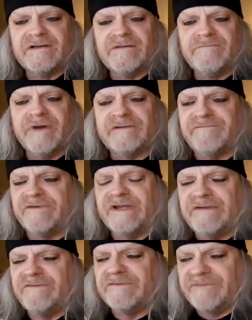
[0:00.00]
But
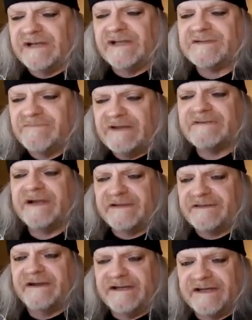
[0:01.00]
we realized, well,
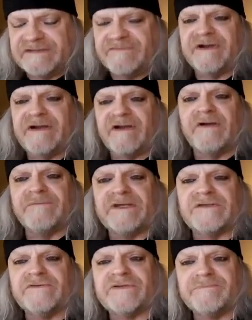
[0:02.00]
there is record
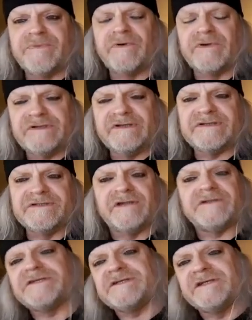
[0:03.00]
companies who support this,
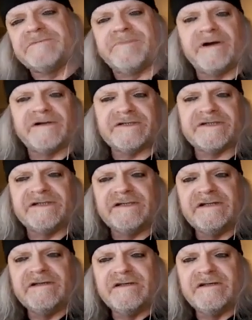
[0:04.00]
not just in the punk scene.